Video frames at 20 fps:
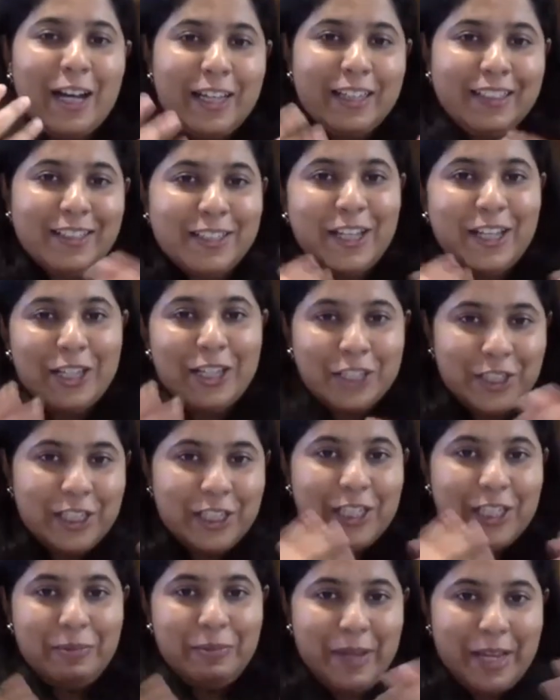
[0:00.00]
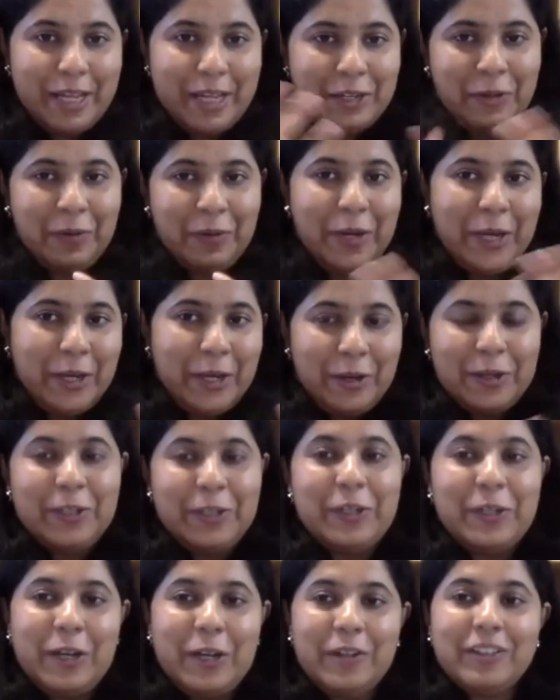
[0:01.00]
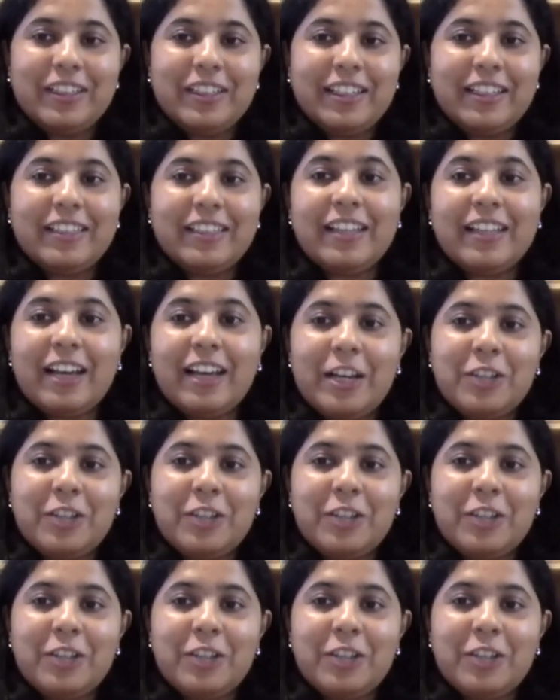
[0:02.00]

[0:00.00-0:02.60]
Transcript: discussion and debate going on around it.